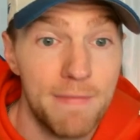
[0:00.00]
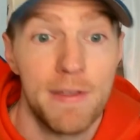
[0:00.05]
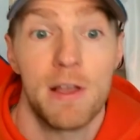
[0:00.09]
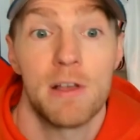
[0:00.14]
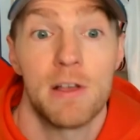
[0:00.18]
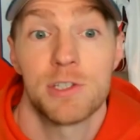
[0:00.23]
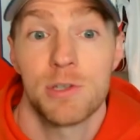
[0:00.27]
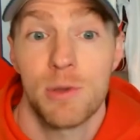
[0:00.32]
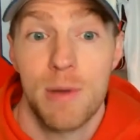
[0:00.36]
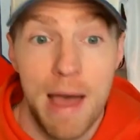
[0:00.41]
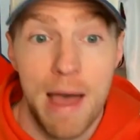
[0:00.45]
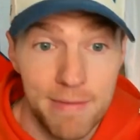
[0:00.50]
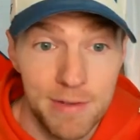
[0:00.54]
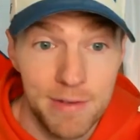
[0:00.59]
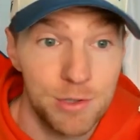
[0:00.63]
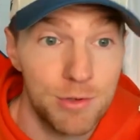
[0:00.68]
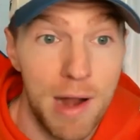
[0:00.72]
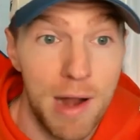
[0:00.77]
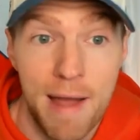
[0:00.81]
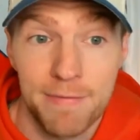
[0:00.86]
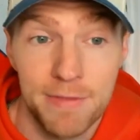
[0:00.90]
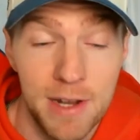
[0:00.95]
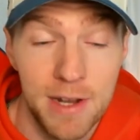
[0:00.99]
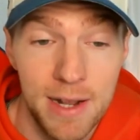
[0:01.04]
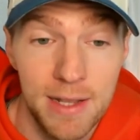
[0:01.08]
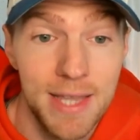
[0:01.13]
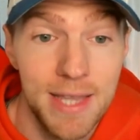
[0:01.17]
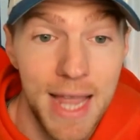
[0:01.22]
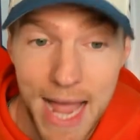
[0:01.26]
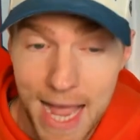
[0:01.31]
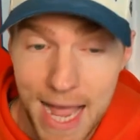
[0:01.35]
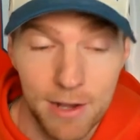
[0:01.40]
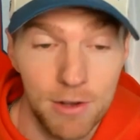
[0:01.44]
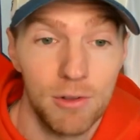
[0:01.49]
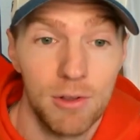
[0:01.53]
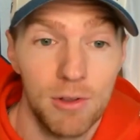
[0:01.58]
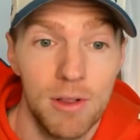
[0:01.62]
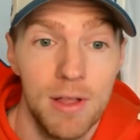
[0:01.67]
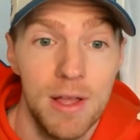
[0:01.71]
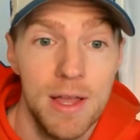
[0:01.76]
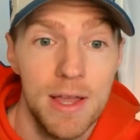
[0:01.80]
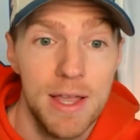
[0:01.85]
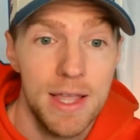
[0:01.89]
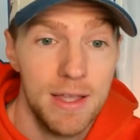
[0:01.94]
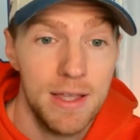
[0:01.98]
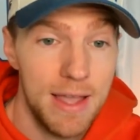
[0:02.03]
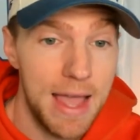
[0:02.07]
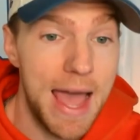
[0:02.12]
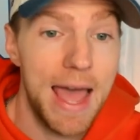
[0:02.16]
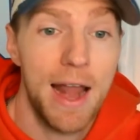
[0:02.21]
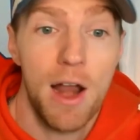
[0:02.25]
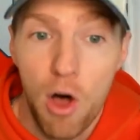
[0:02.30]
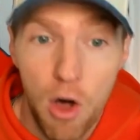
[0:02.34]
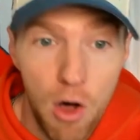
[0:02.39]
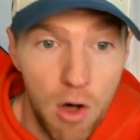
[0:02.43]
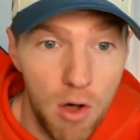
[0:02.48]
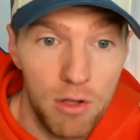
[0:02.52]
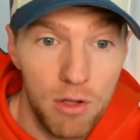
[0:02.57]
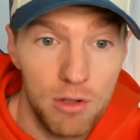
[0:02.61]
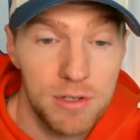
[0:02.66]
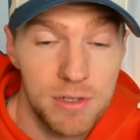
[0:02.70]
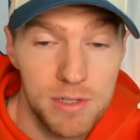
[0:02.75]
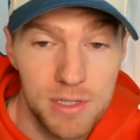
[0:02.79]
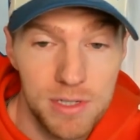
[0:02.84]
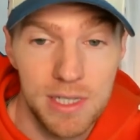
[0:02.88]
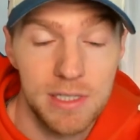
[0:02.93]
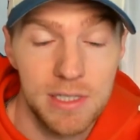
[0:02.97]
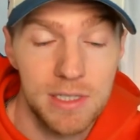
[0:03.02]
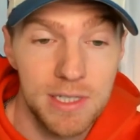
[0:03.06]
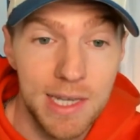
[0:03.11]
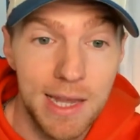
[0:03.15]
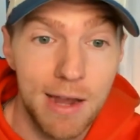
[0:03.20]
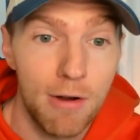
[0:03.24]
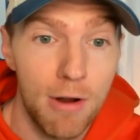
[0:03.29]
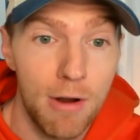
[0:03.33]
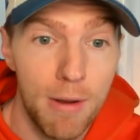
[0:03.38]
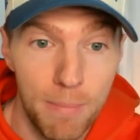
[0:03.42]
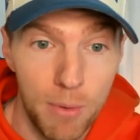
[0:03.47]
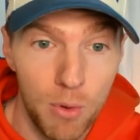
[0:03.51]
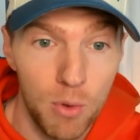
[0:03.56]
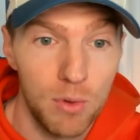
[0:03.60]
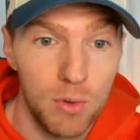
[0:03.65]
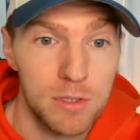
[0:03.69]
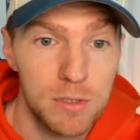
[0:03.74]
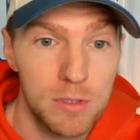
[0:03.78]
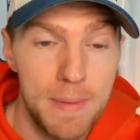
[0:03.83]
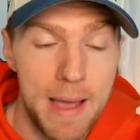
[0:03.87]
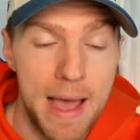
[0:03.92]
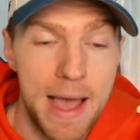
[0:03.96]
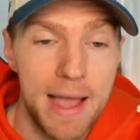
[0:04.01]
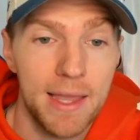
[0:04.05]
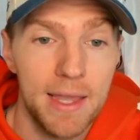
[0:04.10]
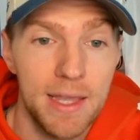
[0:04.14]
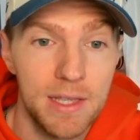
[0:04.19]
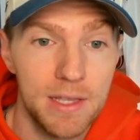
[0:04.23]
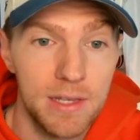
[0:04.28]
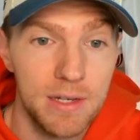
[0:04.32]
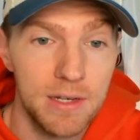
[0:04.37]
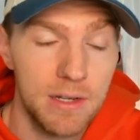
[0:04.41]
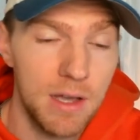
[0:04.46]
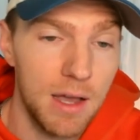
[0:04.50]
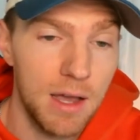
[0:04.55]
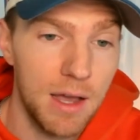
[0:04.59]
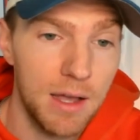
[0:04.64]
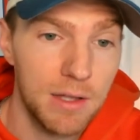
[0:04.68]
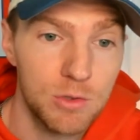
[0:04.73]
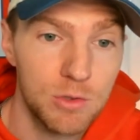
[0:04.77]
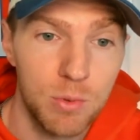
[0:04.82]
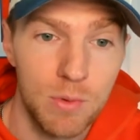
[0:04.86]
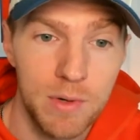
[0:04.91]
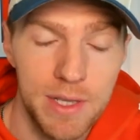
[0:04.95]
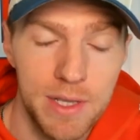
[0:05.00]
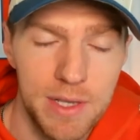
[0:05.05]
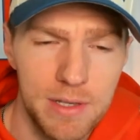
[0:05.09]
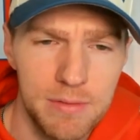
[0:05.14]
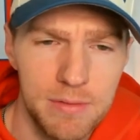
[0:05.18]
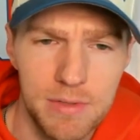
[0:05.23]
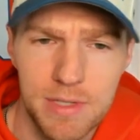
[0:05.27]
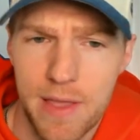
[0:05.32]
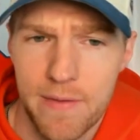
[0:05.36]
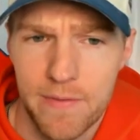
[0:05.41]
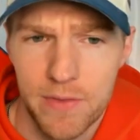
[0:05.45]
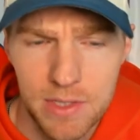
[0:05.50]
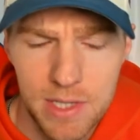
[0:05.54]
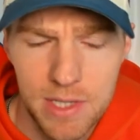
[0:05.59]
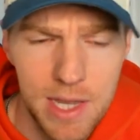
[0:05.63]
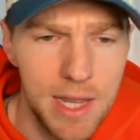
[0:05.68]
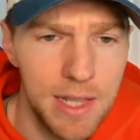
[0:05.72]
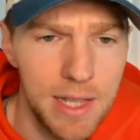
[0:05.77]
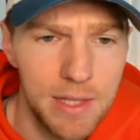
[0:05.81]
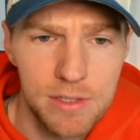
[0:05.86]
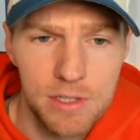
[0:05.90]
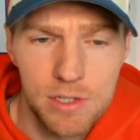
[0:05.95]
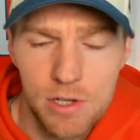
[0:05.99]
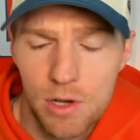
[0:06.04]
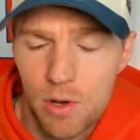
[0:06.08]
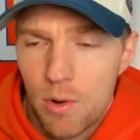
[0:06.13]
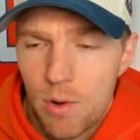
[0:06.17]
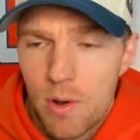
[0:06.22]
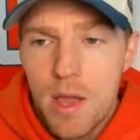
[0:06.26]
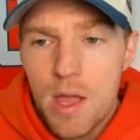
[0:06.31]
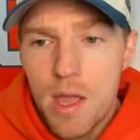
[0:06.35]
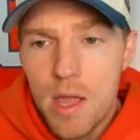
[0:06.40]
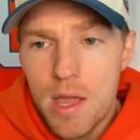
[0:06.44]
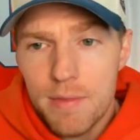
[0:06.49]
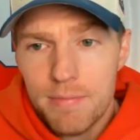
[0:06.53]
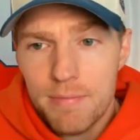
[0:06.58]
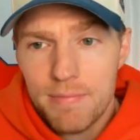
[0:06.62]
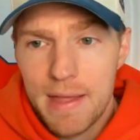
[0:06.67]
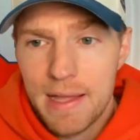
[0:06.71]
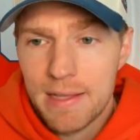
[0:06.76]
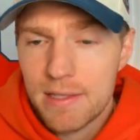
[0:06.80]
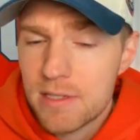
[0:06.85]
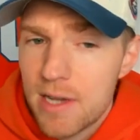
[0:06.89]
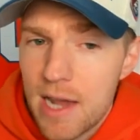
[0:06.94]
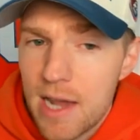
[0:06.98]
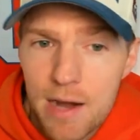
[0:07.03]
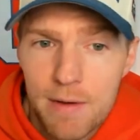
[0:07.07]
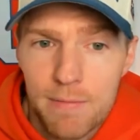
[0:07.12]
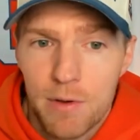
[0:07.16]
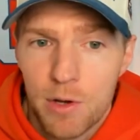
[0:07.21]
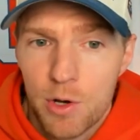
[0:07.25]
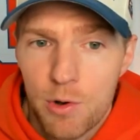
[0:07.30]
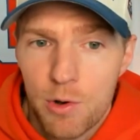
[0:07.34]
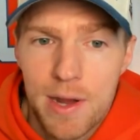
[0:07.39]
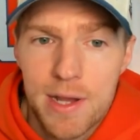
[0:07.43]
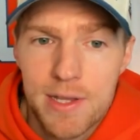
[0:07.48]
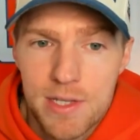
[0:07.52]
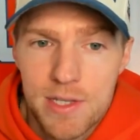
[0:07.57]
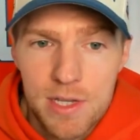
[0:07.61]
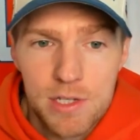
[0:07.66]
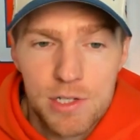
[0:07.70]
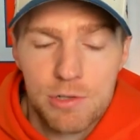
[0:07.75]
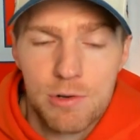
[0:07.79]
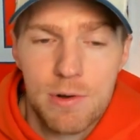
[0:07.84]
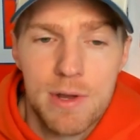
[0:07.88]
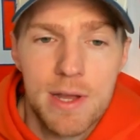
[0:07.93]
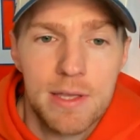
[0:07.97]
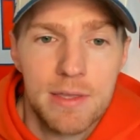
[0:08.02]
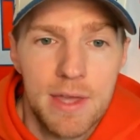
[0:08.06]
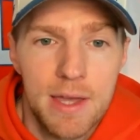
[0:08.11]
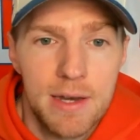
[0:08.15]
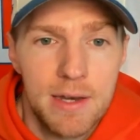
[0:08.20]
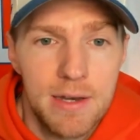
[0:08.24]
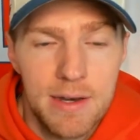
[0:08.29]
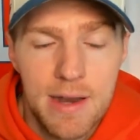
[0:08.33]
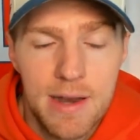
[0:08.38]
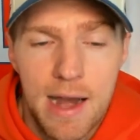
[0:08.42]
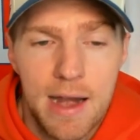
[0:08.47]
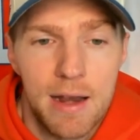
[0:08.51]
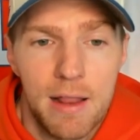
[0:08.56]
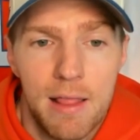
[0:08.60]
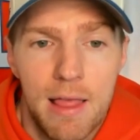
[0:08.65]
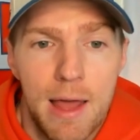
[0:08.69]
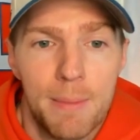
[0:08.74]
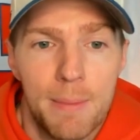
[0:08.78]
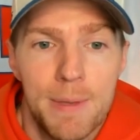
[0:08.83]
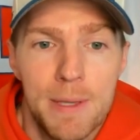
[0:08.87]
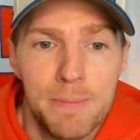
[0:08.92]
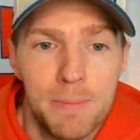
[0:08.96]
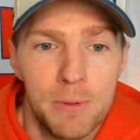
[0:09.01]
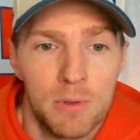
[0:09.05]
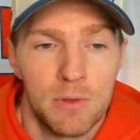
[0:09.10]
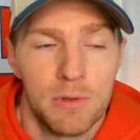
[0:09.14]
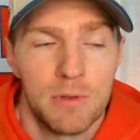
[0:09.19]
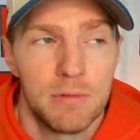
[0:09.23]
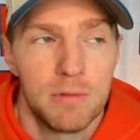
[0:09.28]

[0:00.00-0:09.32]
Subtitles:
They also haven't drafted a tackle at all since Garrett Bowles back in 2017. So that's kind of a crazy streak that not a lot of people